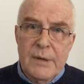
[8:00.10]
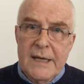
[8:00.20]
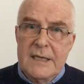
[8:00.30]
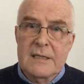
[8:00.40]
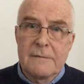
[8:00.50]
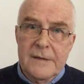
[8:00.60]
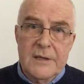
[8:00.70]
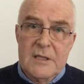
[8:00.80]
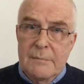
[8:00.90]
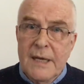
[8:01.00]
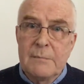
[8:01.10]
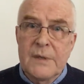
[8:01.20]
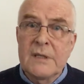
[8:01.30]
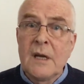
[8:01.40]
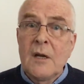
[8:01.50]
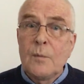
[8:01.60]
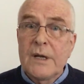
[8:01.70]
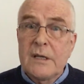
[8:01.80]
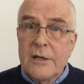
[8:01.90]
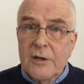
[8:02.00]
replace the First Amendment
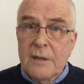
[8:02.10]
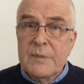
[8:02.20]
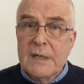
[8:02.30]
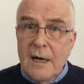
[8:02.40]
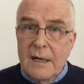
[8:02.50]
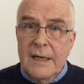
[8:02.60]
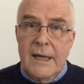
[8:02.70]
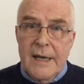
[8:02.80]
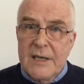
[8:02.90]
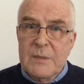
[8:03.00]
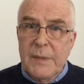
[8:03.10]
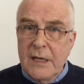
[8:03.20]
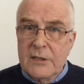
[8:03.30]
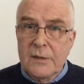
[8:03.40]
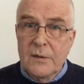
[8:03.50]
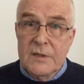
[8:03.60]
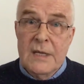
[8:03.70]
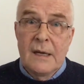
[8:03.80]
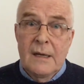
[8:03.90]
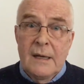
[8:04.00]
with Europe's ugly hate speech
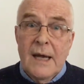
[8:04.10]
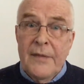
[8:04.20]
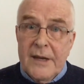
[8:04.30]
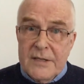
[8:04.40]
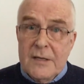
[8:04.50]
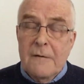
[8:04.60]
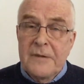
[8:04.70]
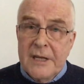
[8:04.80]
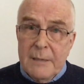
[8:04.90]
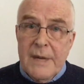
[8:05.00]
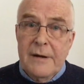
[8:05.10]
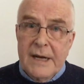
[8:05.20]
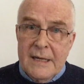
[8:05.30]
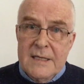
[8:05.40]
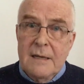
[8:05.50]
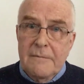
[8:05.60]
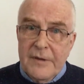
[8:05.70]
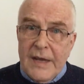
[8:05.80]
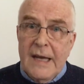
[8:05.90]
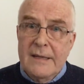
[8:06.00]
laws, and they're softening Americans up
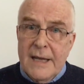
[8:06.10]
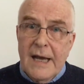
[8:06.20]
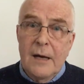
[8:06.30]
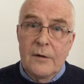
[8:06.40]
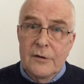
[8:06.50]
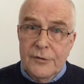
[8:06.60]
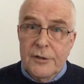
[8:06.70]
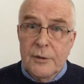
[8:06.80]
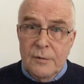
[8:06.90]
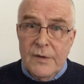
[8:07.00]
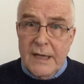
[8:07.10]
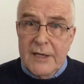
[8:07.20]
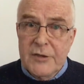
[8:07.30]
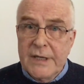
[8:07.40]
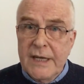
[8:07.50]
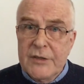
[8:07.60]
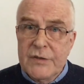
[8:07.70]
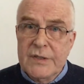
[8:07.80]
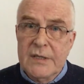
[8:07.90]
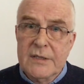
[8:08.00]
for that now through the
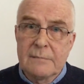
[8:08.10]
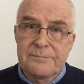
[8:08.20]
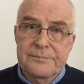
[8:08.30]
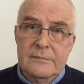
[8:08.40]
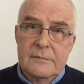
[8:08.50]
education system.